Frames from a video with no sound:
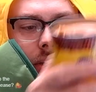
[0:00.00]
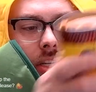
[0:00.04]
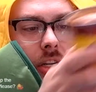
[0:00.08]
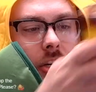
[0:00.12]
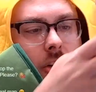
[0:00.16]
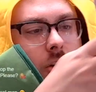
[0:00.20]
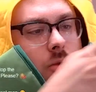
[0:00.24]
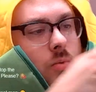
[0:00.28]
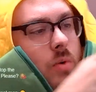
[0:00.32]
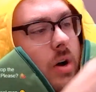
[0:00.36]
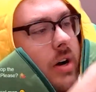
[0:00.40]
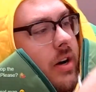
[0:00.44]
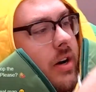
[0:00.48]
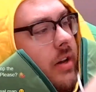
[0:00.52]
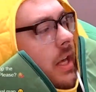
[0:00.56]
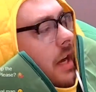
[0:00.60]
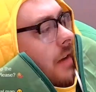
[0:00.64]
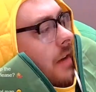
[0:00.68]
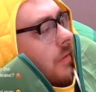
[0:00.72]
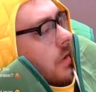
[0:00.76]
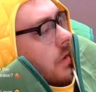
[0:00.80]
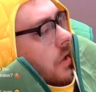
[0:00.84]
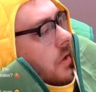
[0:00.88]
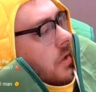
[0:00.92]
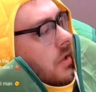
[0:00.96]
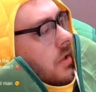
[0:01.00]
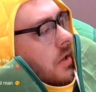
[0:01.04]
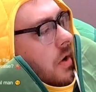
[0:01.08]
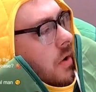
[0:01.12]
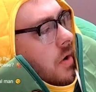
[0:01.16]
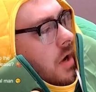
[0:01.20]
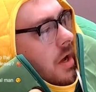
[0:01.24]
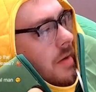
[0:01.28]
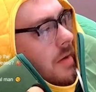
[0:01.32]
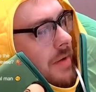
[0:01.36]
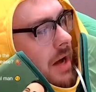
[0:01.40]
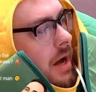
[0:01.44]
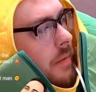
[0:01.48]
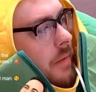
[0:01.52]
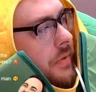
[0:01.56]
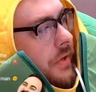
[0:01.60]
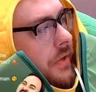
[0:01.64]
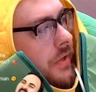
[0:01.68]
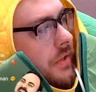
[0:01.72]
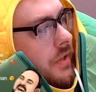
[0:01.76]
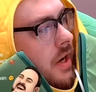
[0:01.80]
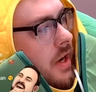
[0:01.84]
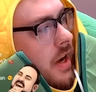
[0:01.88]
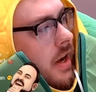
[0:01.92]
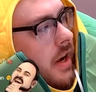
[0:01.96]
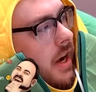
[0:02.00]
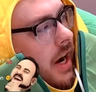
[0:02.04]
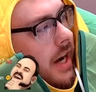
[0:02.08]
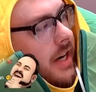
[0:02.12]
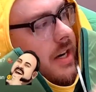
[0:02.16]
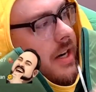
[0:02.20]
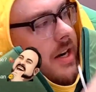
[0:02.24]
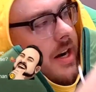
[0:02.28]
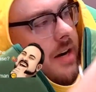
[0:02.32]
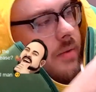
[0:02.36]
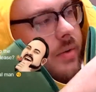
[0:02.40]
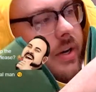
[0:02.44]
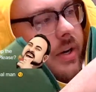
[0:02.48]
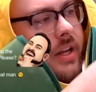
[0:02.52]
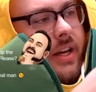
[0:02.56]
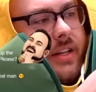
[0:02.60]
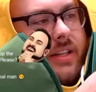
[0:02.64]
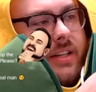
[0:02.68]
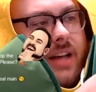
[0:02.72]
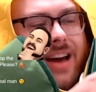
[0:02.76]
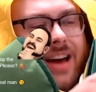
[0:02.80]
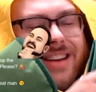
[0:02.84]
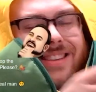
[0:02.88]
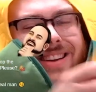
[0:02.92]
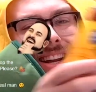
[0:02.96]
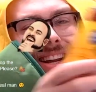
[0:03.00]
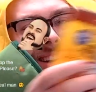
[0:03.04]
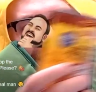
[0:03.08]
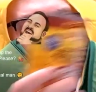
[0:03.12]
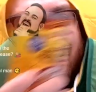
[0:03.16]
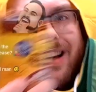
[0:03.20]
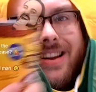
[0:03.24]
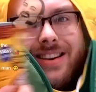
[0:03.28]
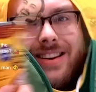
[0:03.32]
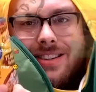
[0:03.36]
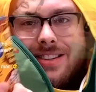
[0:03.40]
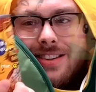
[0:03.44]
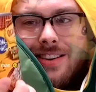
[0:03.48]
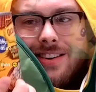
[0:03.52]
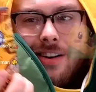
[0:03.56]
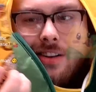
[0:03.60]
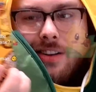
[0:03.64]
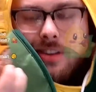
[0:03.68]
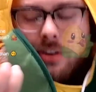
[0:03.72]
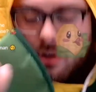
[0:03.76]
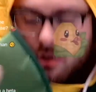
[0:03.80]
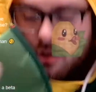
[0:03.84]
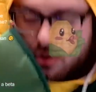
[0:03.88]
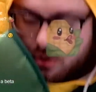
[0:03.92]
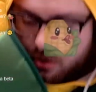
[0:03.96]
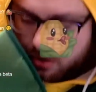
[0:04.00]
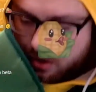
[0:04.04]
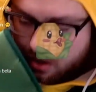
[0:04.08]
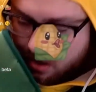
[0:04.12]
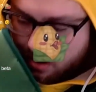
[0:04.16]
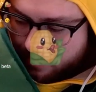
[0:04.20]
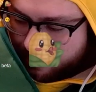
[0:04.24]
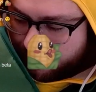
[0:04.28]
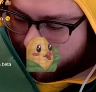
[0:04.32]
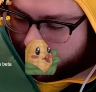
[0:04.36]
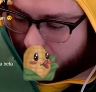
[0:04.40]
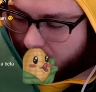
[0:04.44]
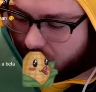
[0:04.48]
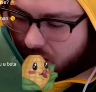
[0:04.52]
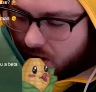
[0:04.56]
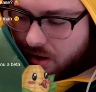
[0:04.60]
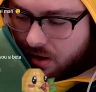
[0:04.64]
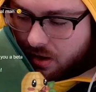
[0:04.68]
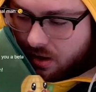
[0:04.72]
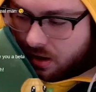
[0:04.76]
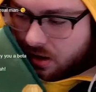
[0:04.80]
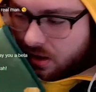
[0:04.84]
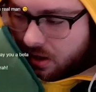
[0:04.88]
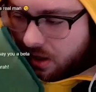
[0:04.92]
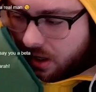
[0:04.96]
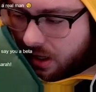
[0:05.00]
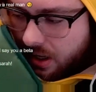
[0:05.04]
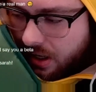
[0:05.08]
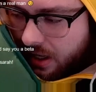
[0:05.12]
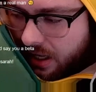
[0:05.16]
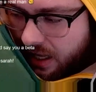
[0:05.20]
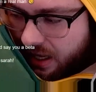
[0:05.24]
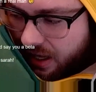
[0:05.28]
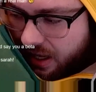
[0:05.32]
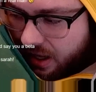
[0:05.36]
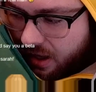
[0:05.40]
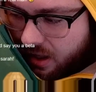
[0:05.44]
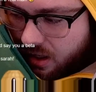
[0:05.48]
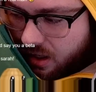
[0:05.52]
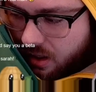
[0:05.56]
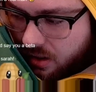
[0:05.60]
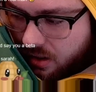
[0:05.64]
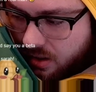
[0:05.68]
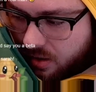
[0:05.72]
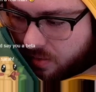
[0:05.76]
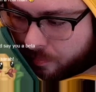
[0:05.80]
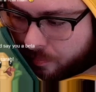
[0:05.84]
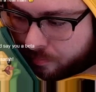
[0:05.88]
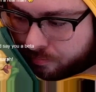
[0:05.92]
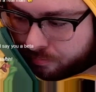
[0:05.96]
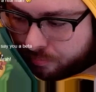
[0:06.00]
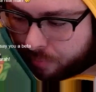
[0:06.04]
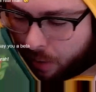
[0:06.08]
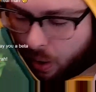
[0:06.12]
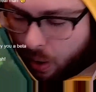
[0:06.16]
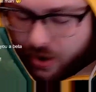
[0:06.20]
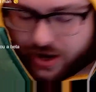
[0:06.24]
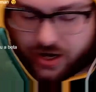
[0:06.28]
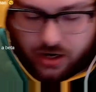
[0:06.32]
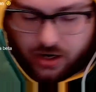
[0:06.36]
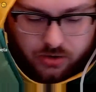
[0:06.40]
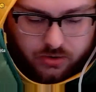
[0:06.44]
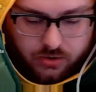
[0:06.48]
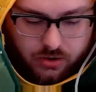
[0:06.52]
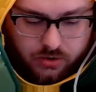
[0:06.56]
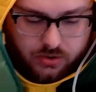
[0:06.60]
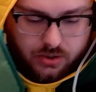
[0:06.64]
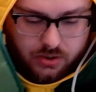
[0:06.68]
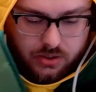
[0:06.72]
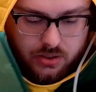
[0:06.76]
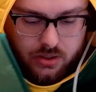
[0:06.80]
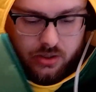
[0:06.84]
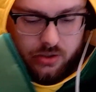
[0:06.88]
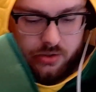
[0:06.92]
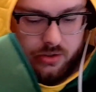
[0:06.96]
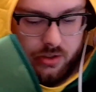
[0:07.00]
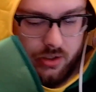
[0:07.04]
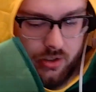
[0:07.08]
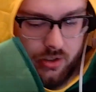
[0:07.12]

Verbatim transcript: No wonder they have low sodium options. I did not realize... I don't eat a lot of salt or sugar. And boy, are those salty.